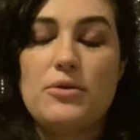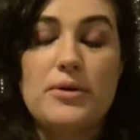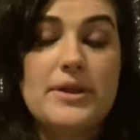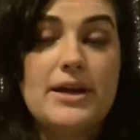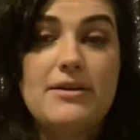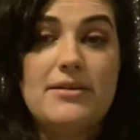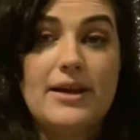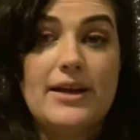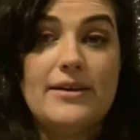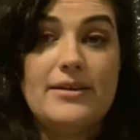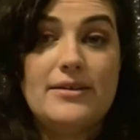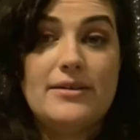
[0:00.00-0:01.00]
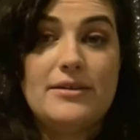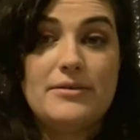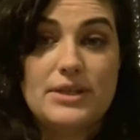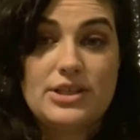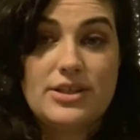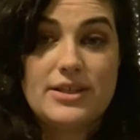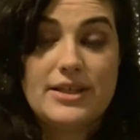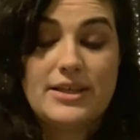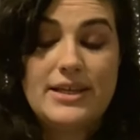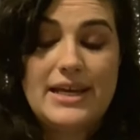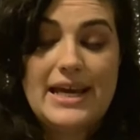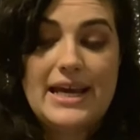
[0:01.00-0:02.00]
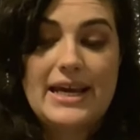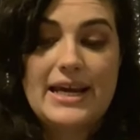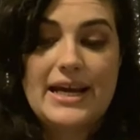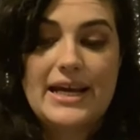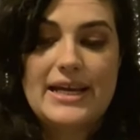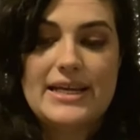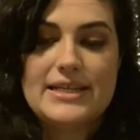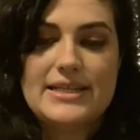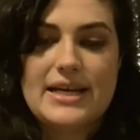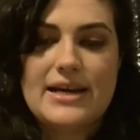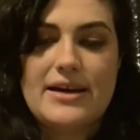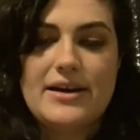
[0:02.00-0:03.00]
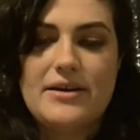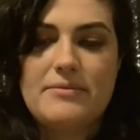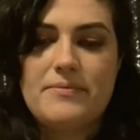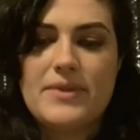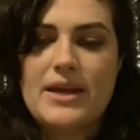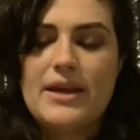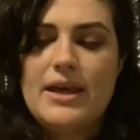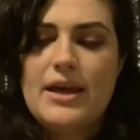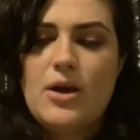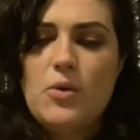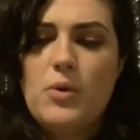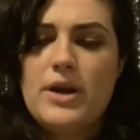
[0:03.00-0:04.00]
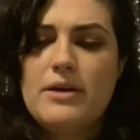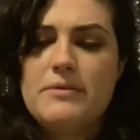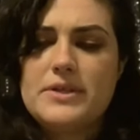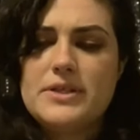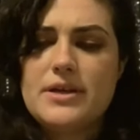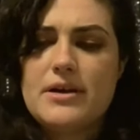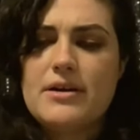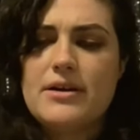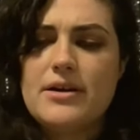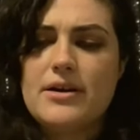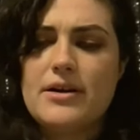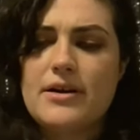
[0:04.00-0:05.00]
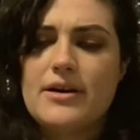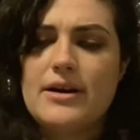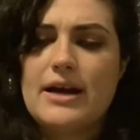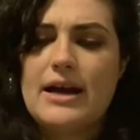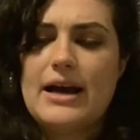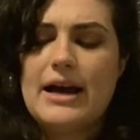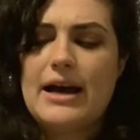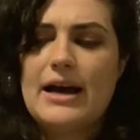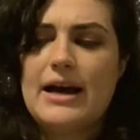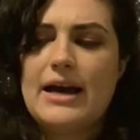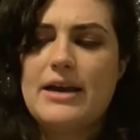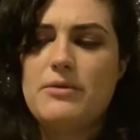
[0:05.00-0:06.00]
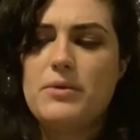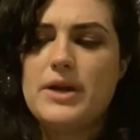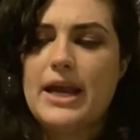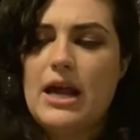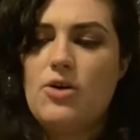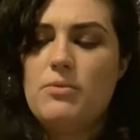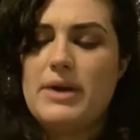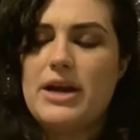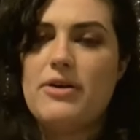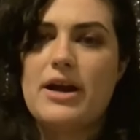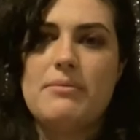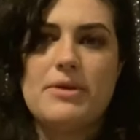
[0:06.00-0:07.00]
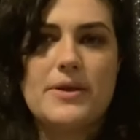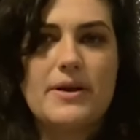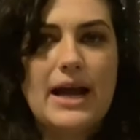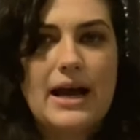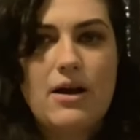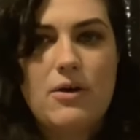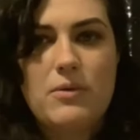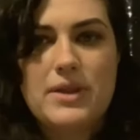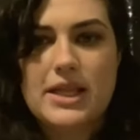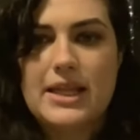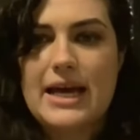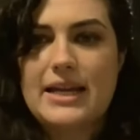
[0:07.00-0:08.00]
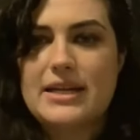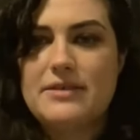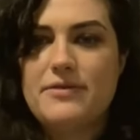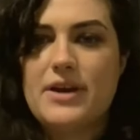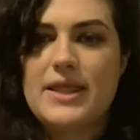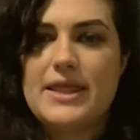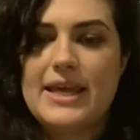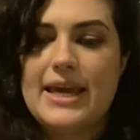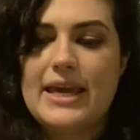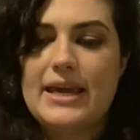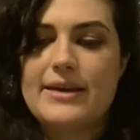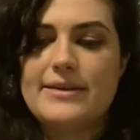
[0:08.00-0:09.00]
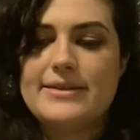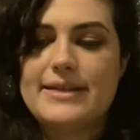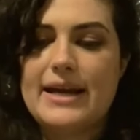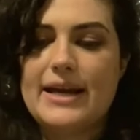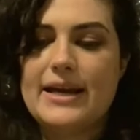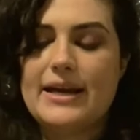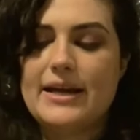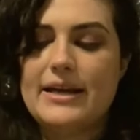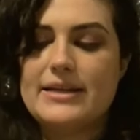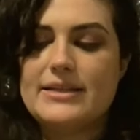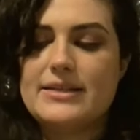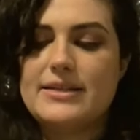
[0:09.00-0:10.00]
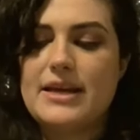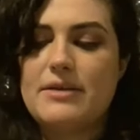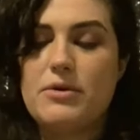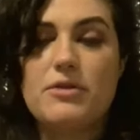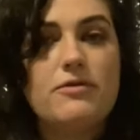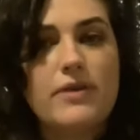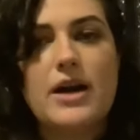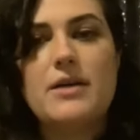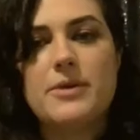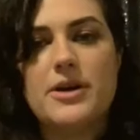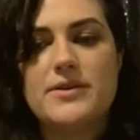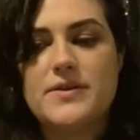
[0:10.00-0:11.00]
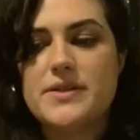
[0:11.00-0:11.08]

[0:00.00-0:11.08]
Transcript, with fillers: North Carolina originally. And um, when I was younger, I would help my grandmother out with a lot of different things, and they were farmers.